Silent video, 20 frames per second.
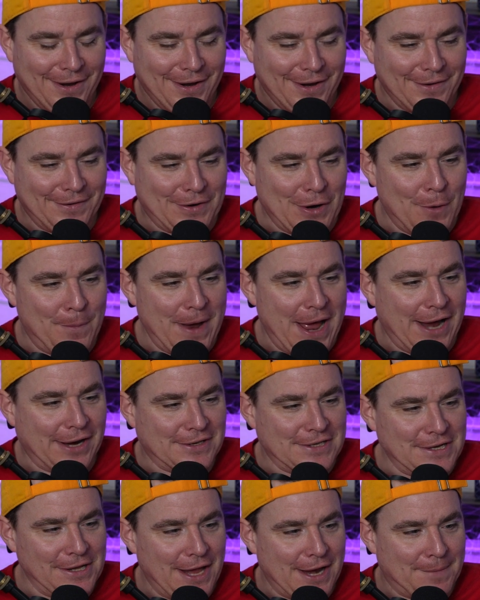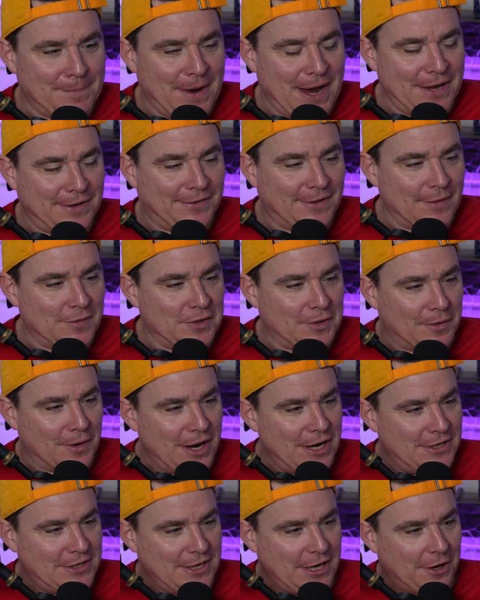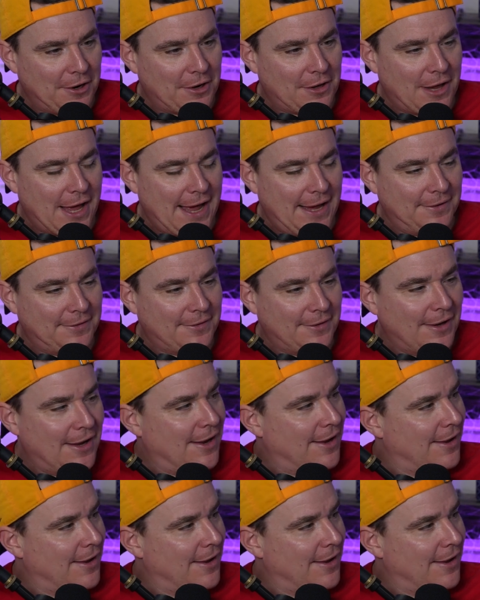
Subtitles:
is go back to like my 7th grade DARE class,